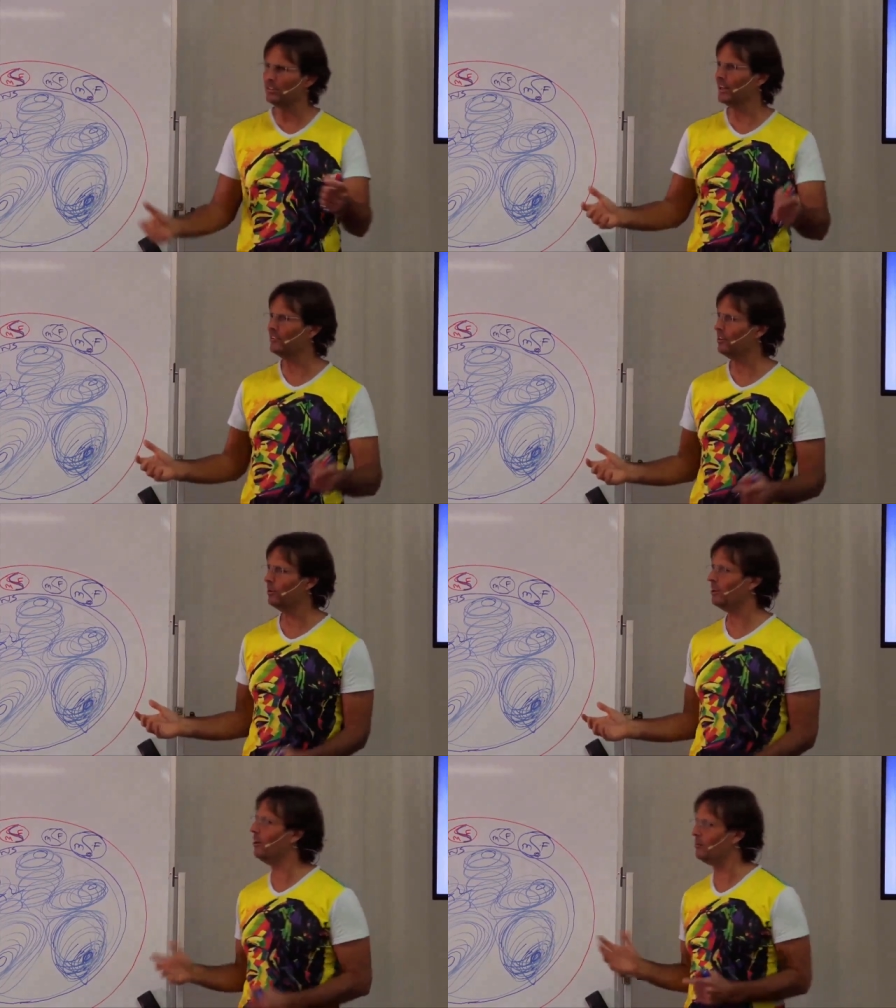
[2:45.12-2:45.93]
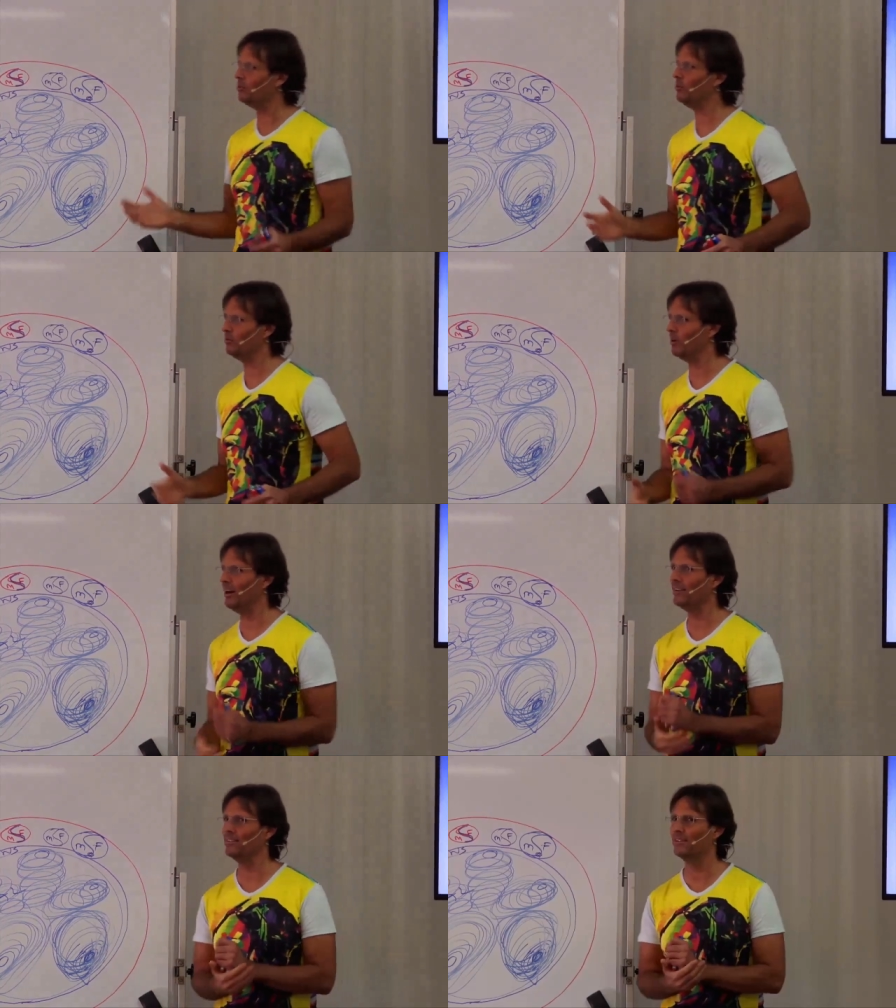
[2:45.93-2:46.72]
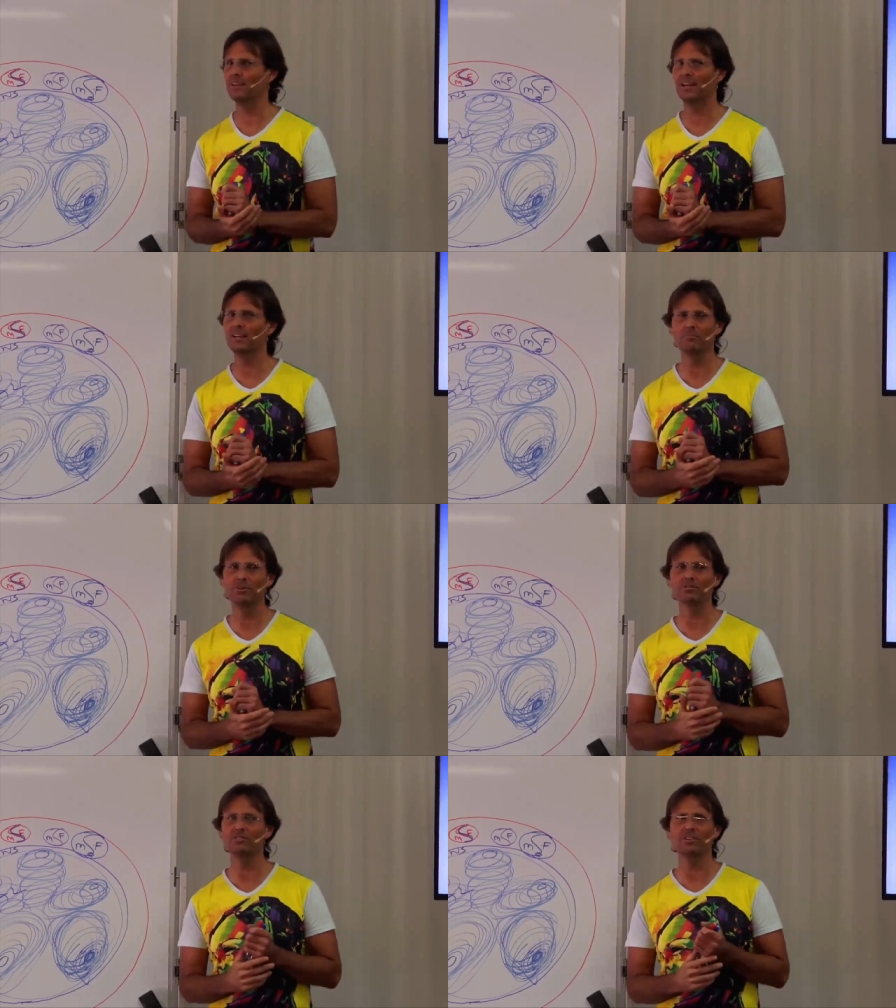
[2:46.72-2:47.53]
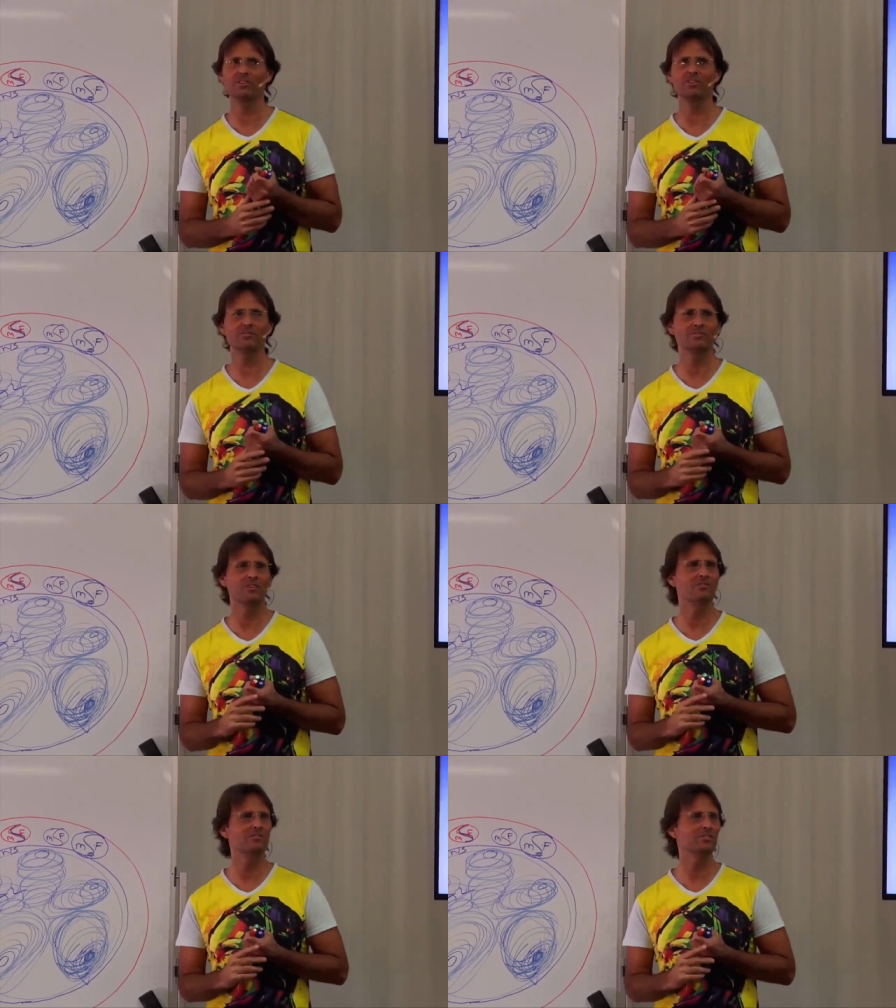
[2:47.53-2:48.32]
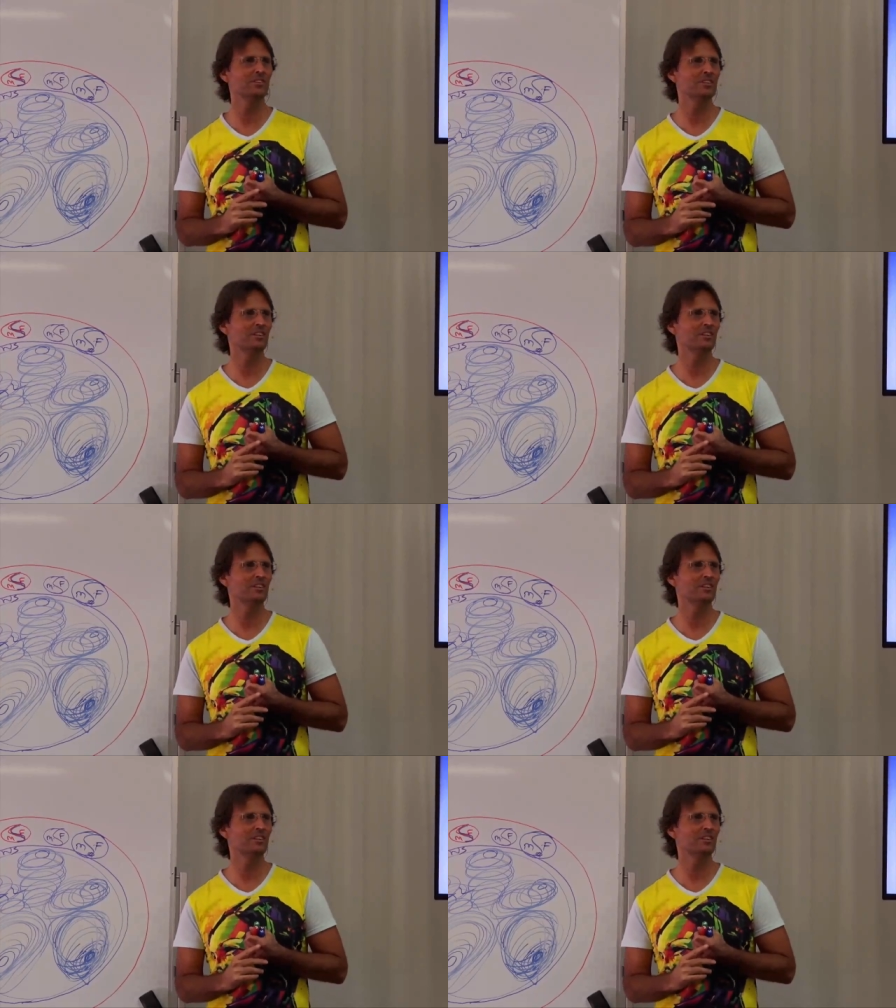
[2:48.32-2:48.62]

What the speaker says: sure, they know a lot more, right, than any person on earth knows.